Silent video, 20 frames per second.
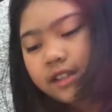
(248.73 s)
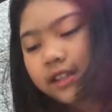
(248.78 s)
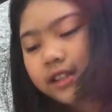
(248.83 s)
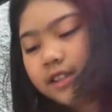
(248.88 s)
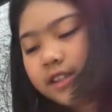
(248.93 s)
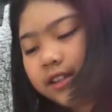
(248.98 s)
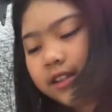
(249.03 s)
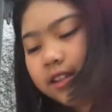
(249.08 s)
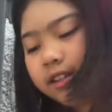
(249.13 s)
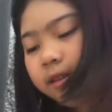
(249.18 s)

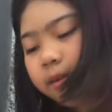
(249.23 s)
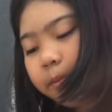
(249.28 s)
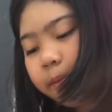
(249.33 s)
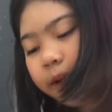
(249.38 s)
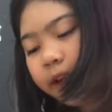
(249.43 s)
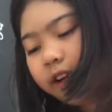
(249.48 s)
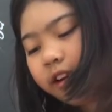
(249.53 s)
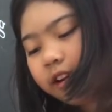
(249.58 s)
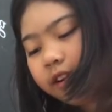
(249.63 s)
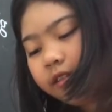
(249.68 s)
This is her
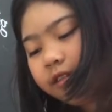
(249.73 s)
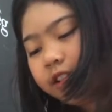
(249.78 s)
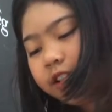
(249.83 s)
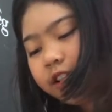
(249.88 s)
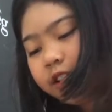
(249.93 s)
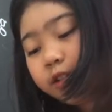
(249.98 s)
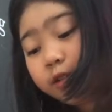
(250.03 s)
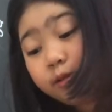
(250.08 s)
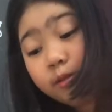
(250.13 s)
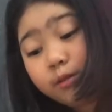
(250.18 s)
pair of
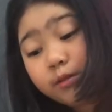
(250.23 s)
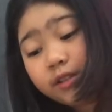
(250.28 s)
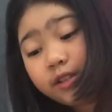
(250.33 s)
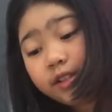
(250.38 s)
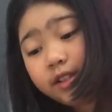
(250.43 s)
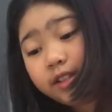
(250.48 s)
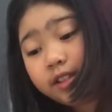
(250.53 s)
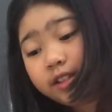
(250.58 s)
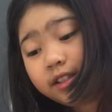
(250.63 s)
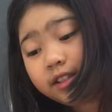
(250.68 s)
shoes.
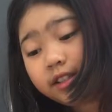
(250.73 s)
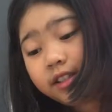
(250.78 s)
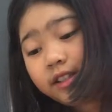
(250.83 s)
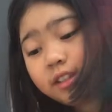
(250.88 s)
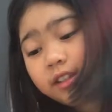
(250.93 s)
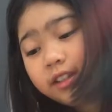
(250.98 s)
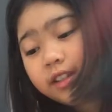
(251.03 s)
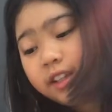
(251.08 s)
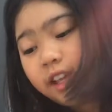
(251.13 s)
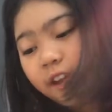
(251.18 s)
FaceTime?
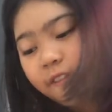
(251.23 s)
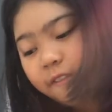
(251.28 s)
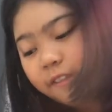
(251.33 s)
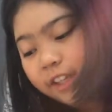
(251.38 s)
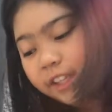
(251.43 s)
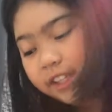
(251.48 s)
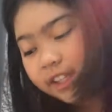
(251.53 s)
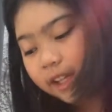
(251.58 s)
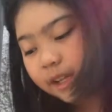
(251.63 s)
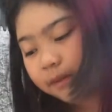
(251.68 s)
Yeah,
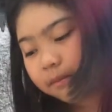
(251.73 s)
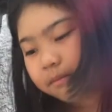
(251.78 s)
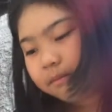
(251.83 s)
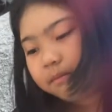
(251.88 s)
FaceTime.